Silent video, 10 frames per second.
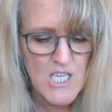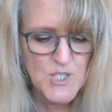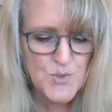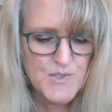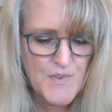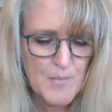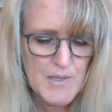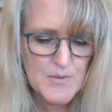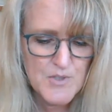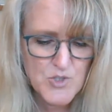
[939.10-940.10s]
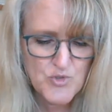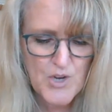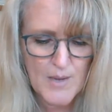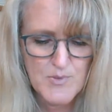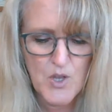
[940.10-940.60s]
She was fumbling with the
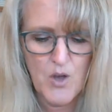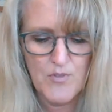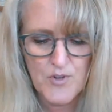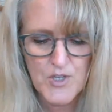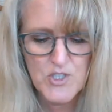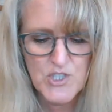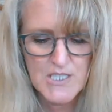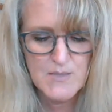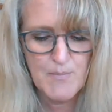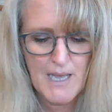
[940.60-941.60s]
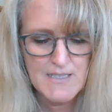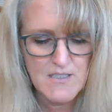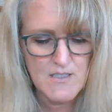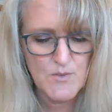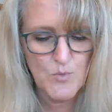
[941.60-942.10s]
straps of Crookshank's
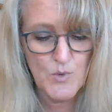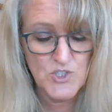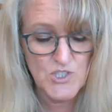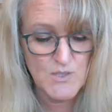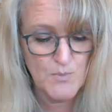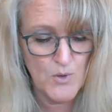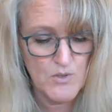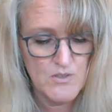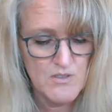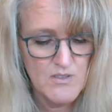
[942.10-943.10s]
basket when she spoke.